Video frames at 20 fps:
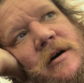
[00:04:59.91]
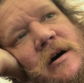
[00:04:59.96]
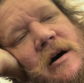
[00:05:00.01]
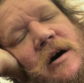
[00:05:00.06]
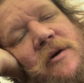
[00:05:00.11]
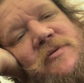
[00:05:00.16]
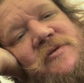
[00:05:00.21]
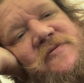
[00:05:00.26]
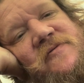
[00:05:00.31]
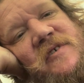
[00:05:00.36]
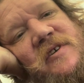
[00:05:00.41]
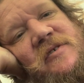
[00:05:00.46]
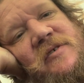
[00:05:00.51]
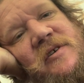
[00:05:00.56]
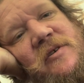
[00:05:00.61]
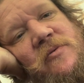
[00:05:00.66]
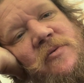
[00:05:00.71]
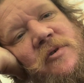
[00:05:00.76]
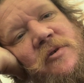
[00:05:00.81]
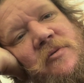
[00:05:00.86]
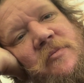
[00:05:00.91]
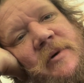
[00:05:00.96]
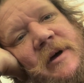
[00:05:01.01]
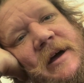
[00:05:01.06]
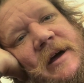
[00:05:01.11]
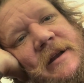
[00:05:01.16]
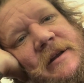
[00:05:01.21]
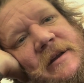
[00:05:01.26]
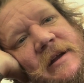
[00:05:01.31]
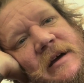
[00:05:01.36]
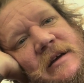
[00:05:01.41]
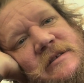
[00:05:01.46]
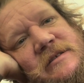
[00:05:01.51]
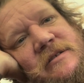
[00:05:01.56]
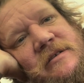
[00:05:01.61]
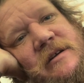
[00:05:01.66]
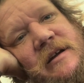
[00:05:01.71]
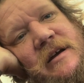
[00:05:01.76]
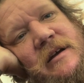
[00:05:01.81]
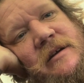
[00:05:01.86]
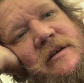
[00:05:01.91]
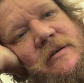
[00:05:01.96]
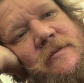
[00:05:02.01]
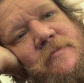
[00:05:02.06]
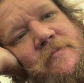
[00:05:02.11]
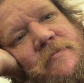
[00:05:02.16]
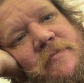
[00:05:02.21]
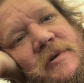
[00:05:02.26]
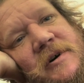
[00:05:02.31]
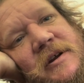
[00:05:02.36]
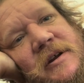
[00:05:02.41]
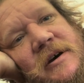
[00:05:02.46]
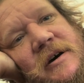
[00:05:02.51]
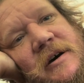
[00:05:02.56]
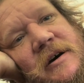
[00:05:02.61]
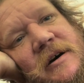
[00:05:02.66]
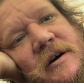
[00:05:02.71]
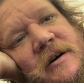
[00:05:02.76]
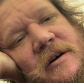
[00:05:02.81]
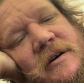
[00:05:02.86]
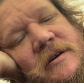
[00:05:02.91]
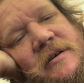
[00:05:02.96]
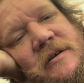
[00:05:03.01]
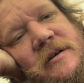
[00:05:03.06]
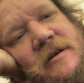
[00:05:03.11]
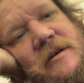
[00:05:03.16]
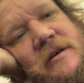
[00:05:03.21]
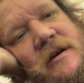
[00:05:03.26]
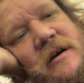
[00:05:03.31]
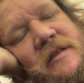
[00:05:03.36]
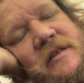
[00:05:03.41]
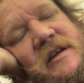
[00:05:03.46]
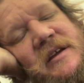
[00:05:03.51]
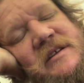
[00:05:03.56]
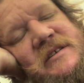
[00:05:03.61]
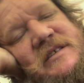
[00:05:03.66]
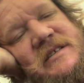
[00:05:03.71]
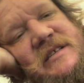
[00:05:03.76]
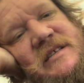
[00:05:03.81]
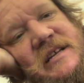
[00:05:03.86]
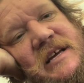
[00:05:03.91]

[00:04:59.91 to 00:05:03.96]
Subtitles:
I was feeling it real bad yesterday, but I think Stick